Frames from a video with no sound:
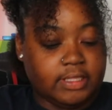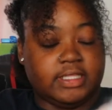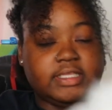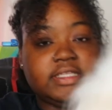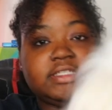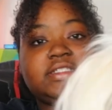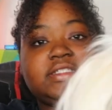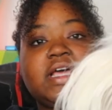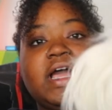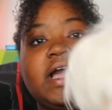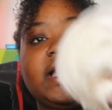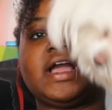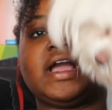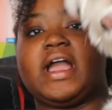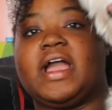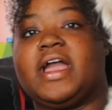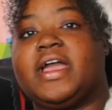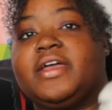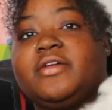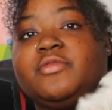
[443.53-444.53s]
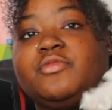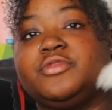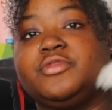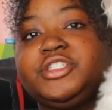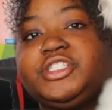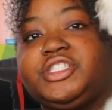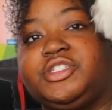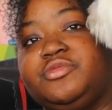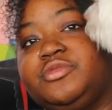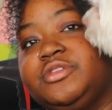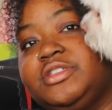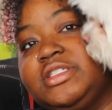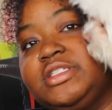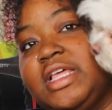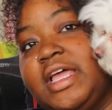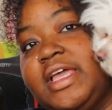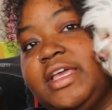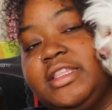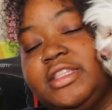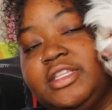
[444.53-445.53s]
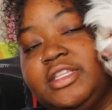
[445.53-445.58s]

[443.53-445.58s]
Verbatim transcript: This I got when she was like